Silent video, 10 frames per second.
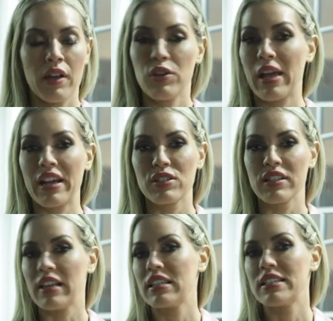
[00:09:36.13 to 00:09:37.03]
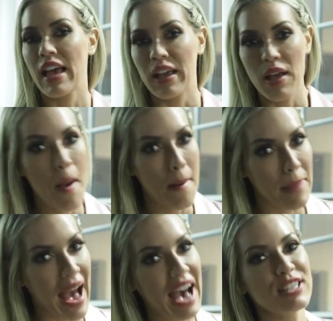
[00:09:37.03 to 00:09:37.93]
You can't just let the day
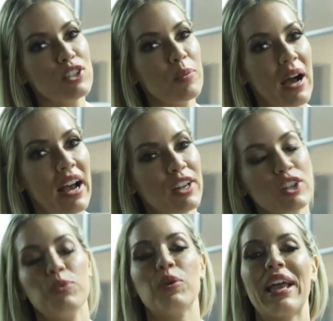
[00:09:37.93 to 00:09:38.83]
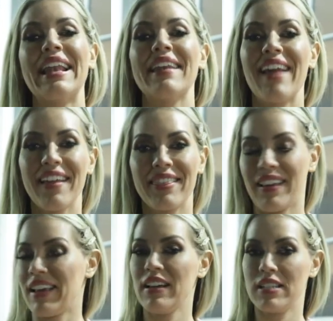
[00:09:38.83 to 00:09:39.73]
pass you by or you will get
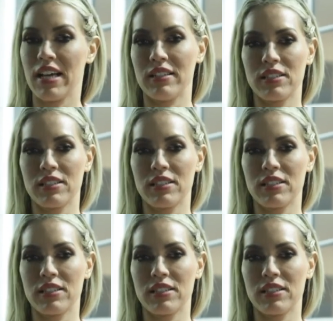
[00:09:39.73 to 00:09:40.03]
nothing done.